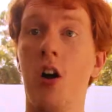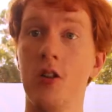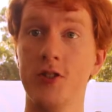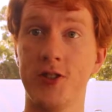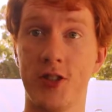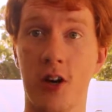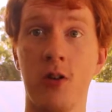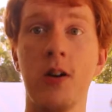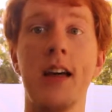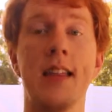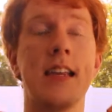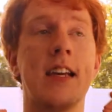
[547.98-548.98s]
Also,
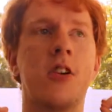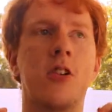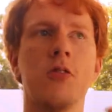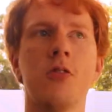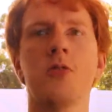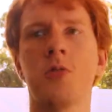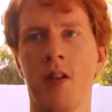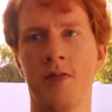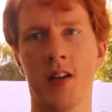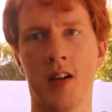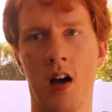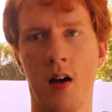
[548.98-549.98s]
the current run of
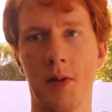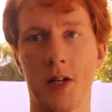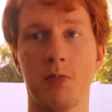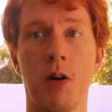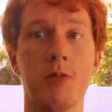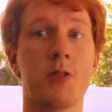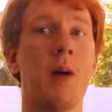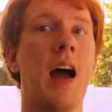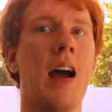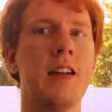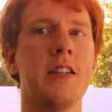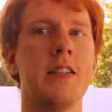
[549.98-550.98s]
the comics published
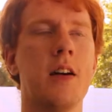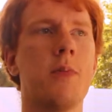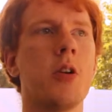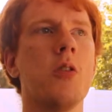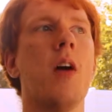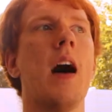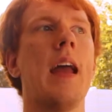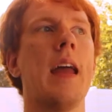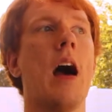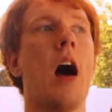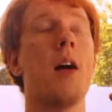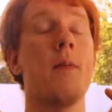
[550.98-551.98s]
by IDW,
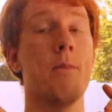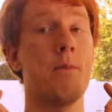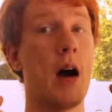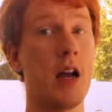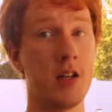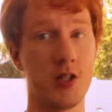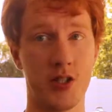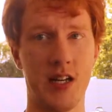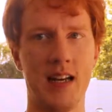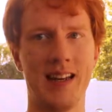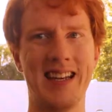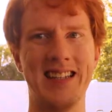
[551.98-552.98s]
my
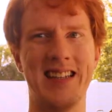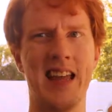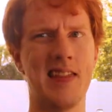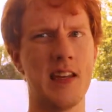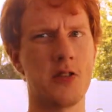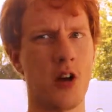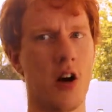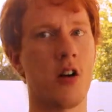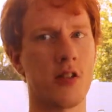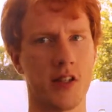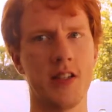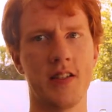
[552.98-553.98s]
understanding is that these
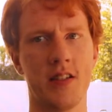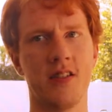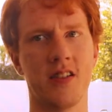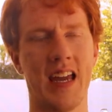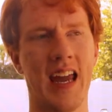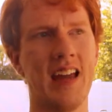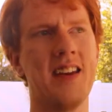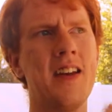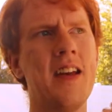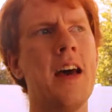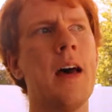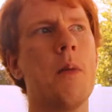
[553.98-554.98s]
are considered
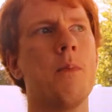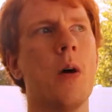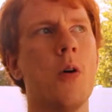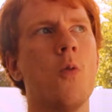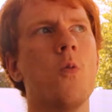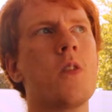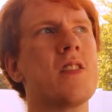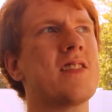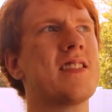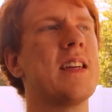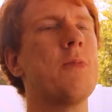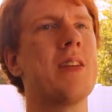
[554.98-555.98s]
canon, but we'll
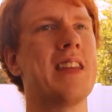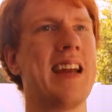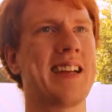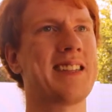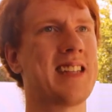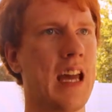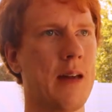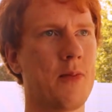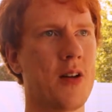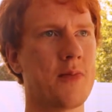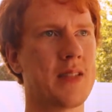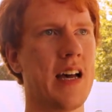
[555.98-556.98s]
see when the next game
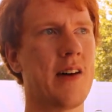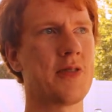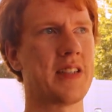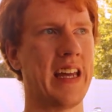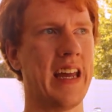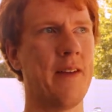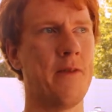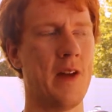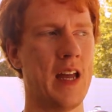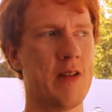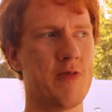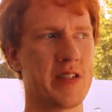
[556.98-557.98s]
comes out if
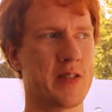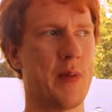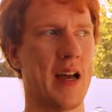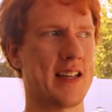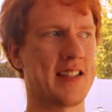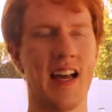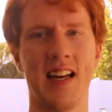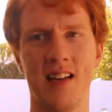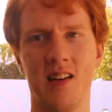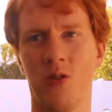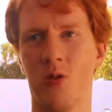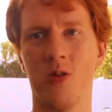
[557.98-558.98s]
it respects and
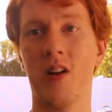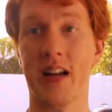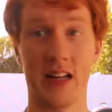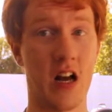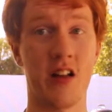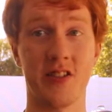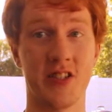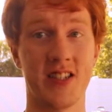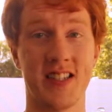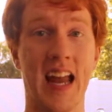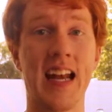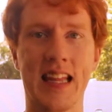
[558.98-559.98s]
or
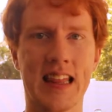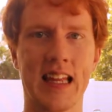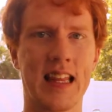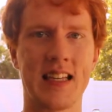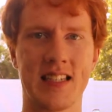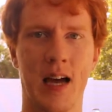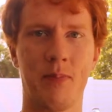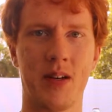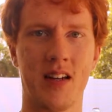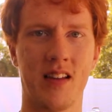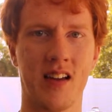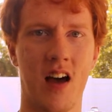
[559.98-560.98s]
acknowledges anything that's happened
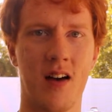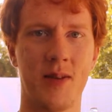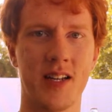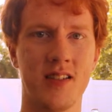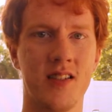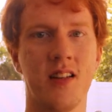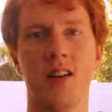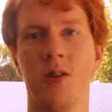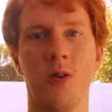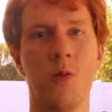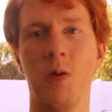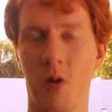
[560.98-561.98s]
in the comics.
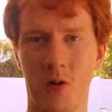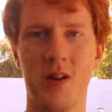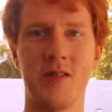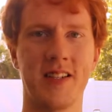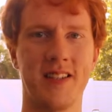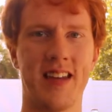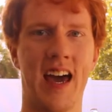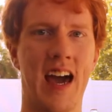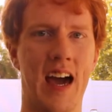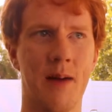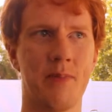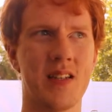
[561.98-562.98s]
We won't know till that
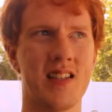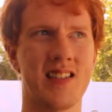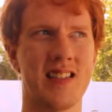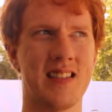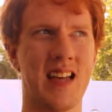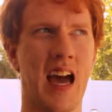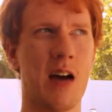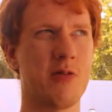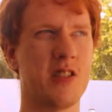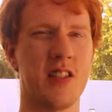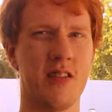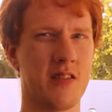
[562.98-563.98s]
happens how
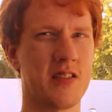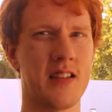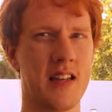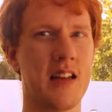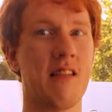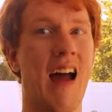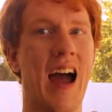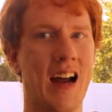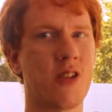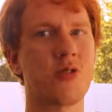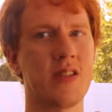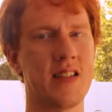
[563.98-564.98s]
seriously they're
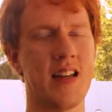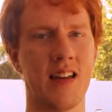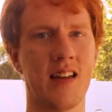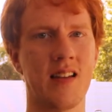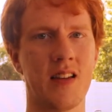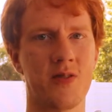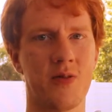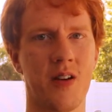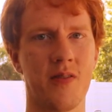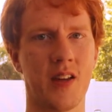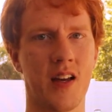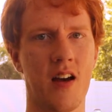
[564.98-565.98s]
actually taking this run
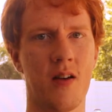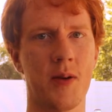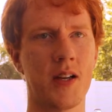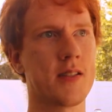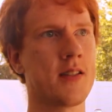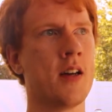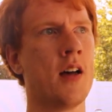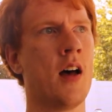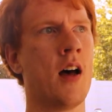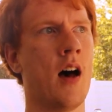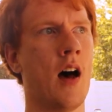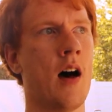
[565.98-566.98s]
of the comics.
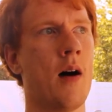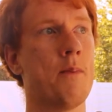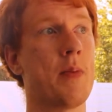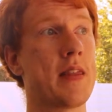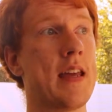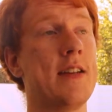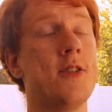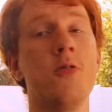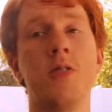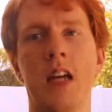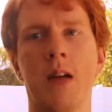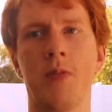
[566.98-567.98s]
But they do
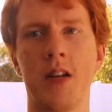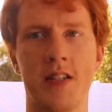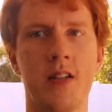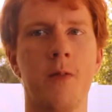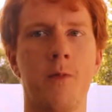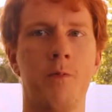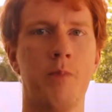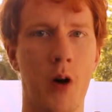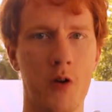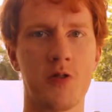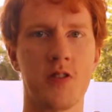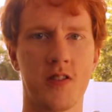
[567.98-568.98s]
take place in a
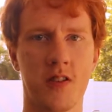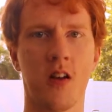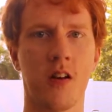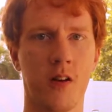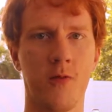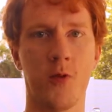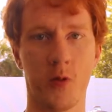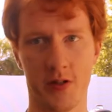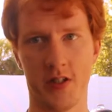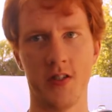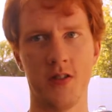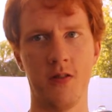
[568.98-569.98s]
post-Sonic
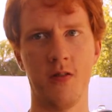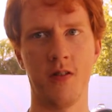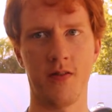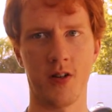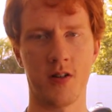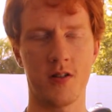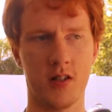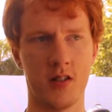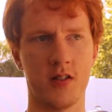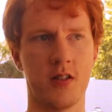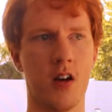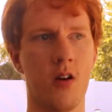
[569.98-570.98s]
Forces universe,
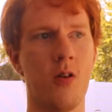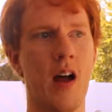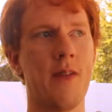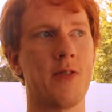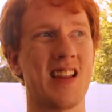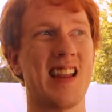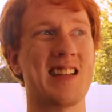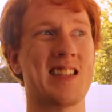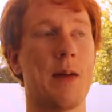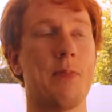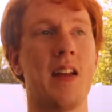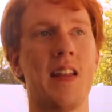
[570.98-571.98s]
so everything that's
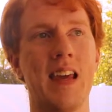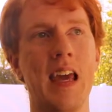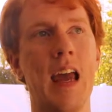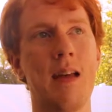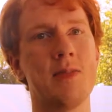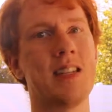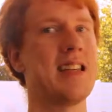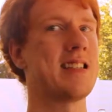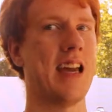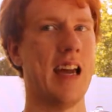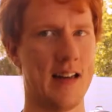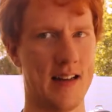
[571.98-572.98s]
happened in the games is
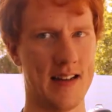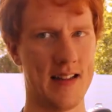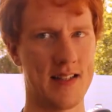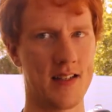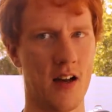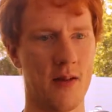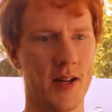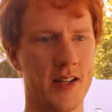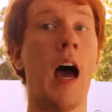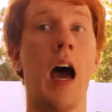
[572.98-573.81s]
canon in these comics.